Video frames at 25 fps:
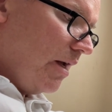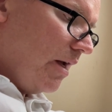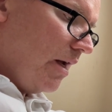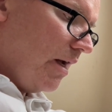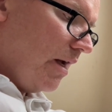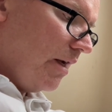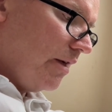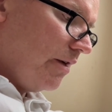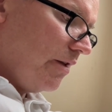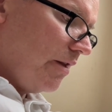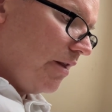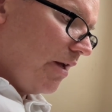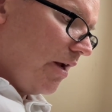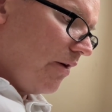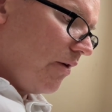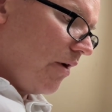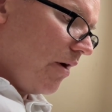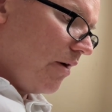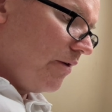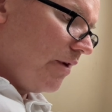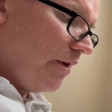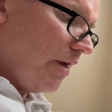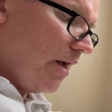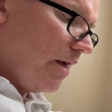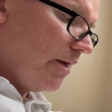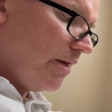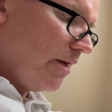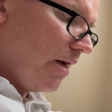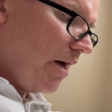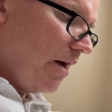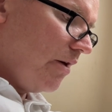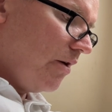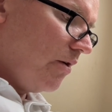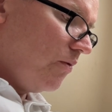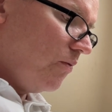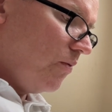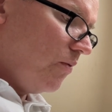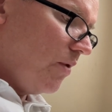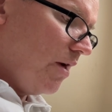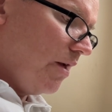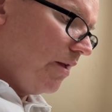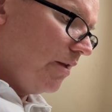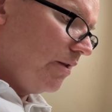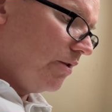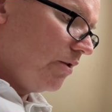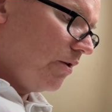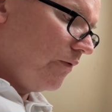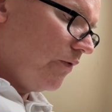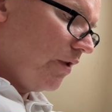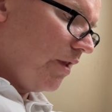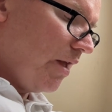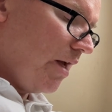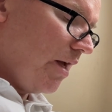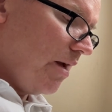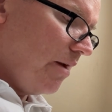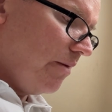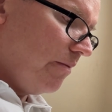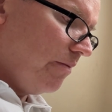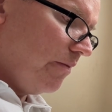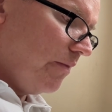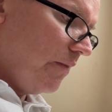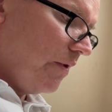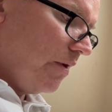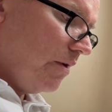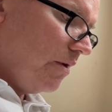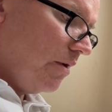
and there are yet higher ones over them.